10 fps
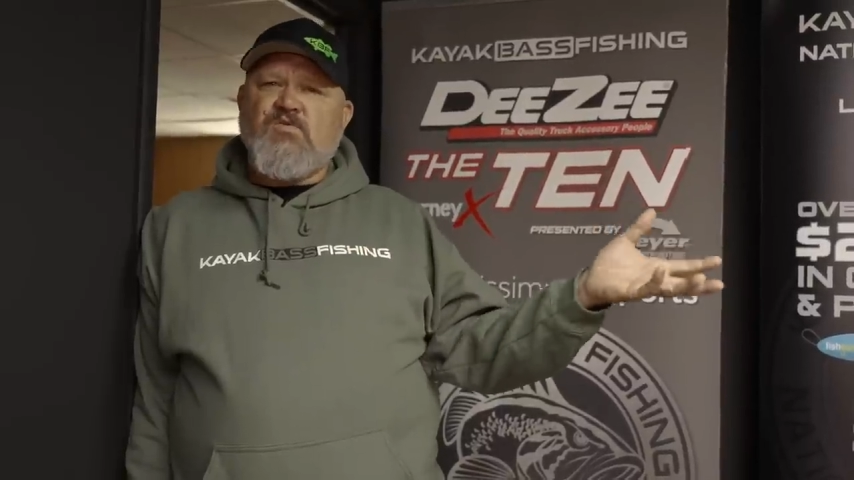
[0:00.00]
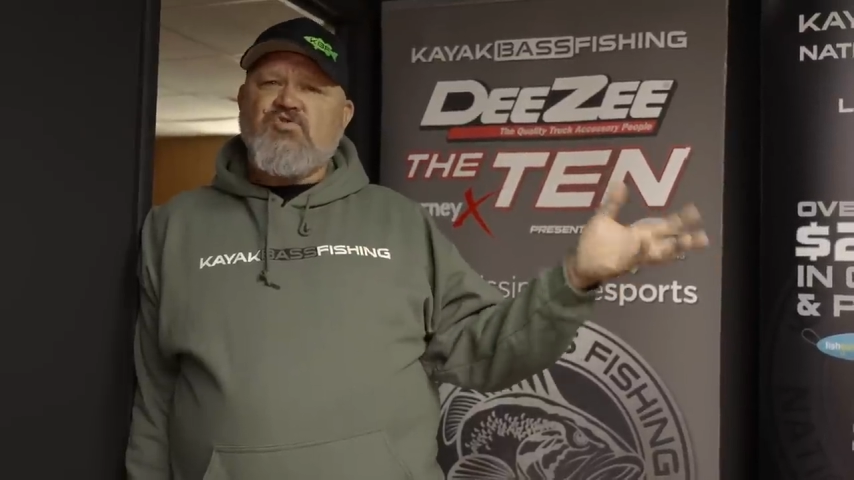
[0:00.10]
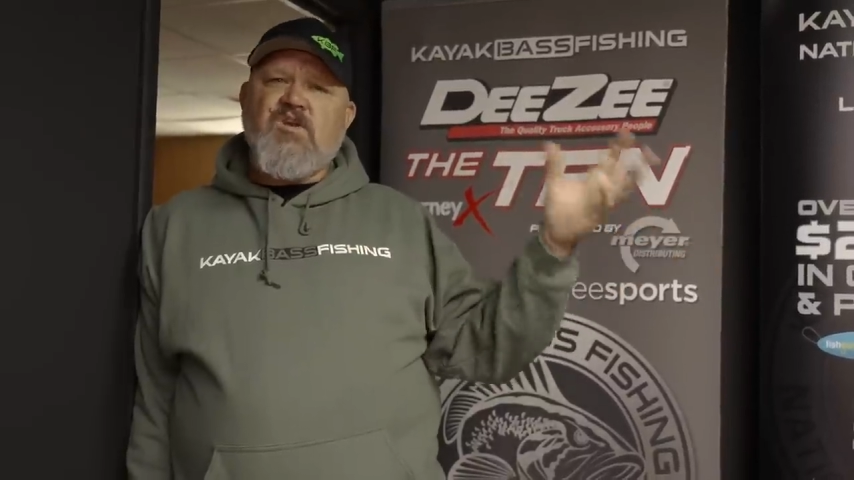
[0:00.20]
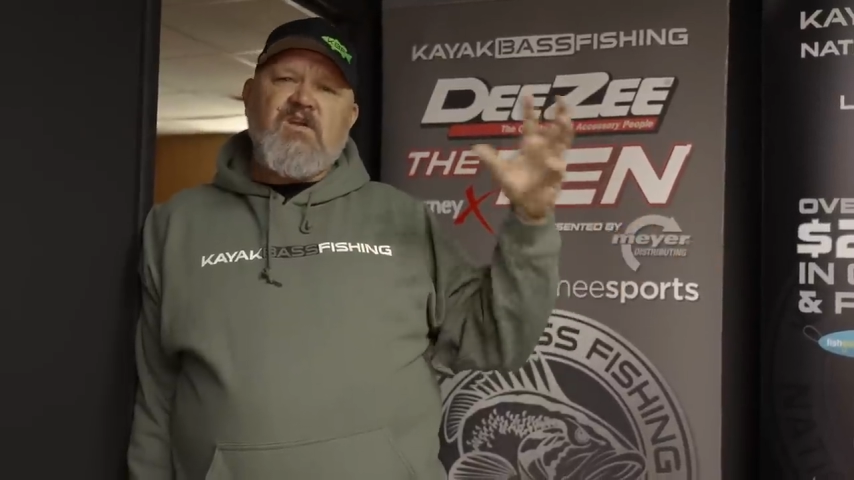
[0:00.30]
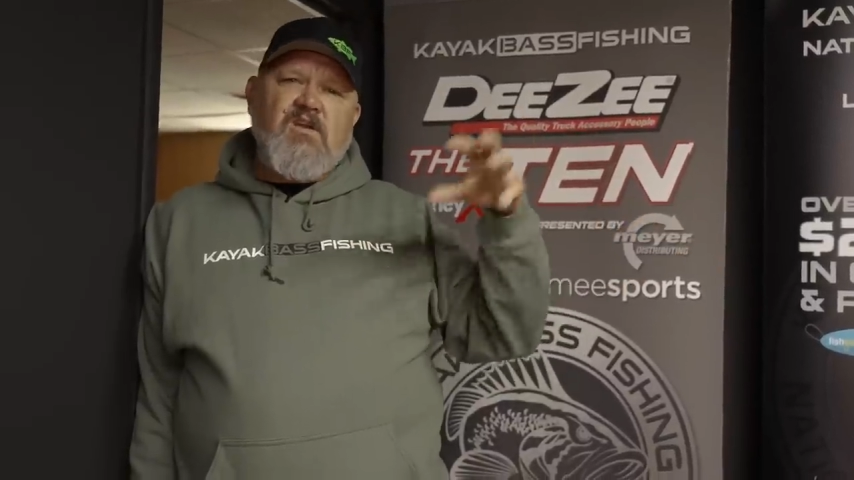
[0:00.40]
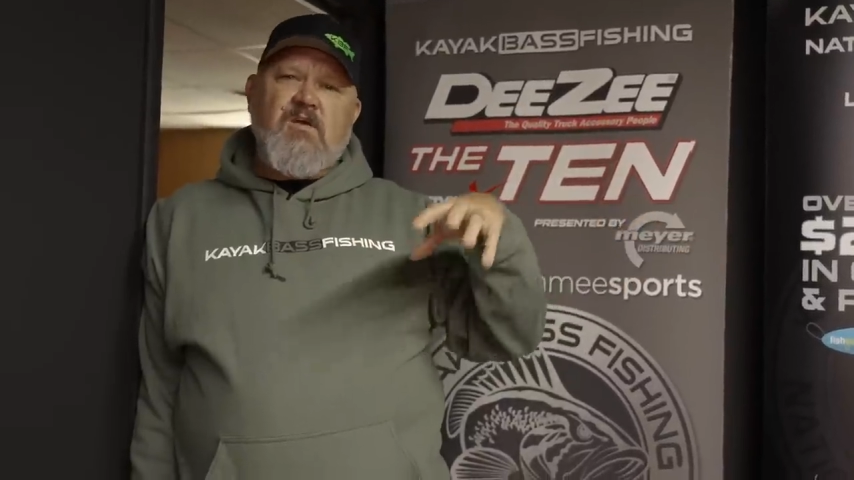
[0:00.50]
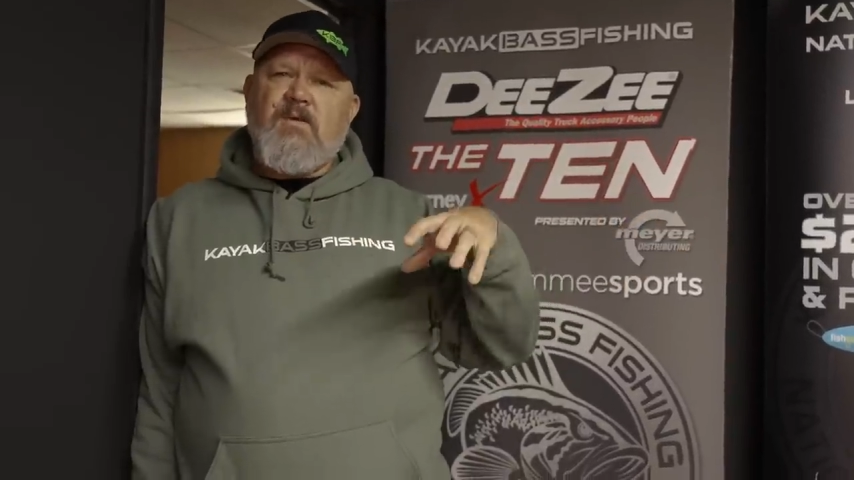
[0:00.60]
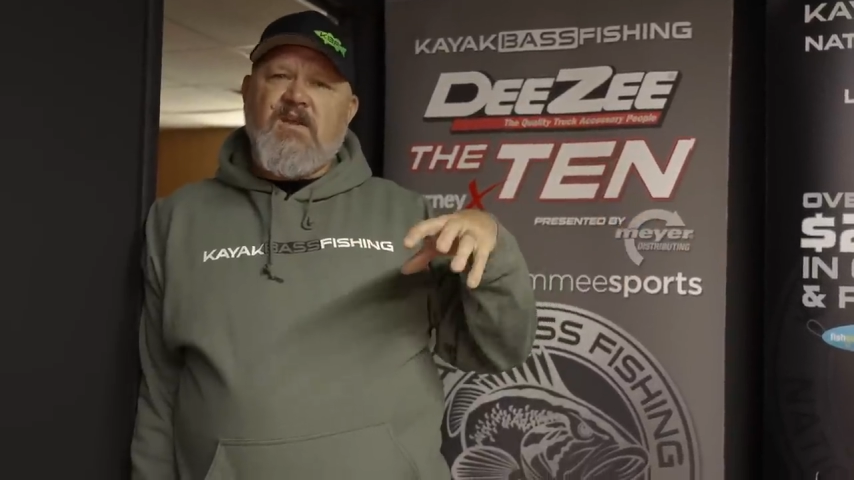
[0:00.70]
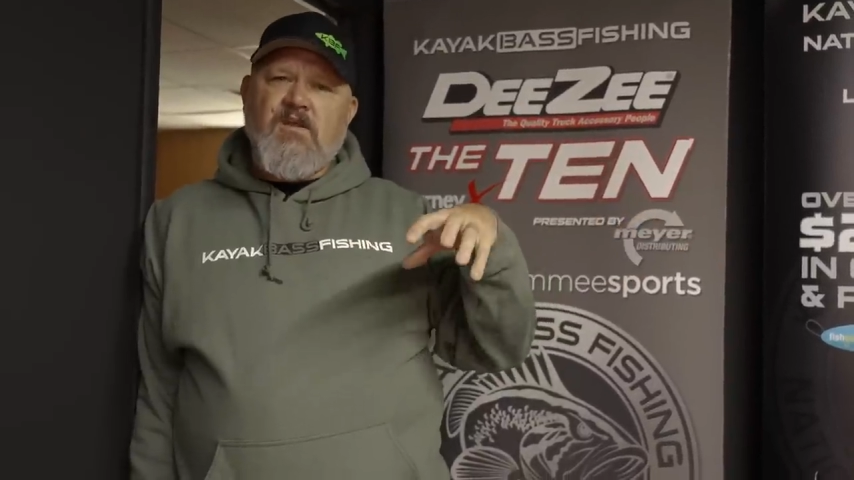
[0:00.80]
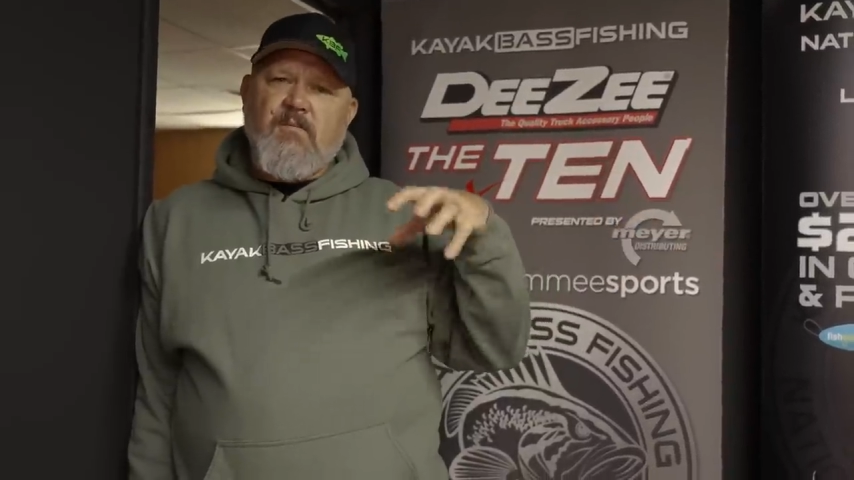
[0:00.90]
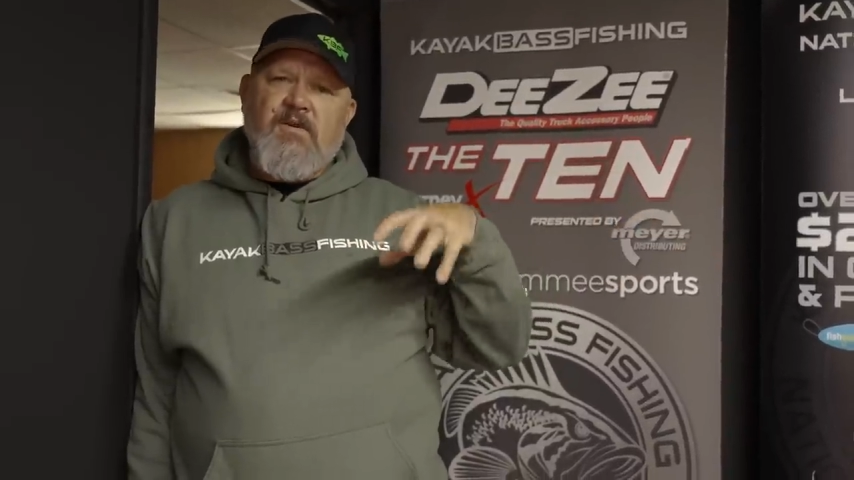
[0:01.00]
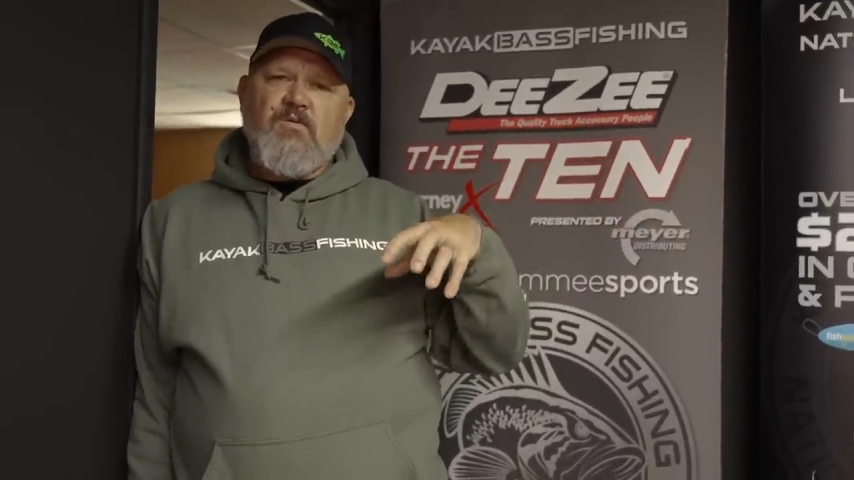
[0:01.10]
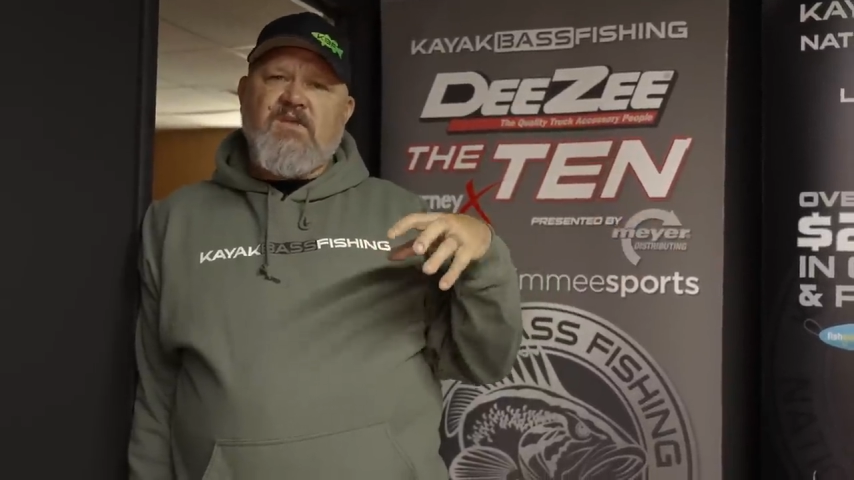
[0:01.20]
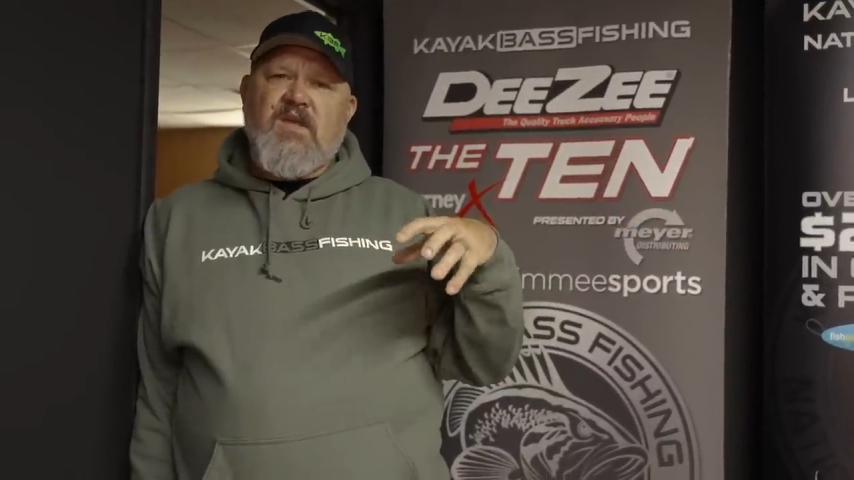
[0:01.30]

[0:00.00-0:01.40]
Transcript: was trying to come in and compete with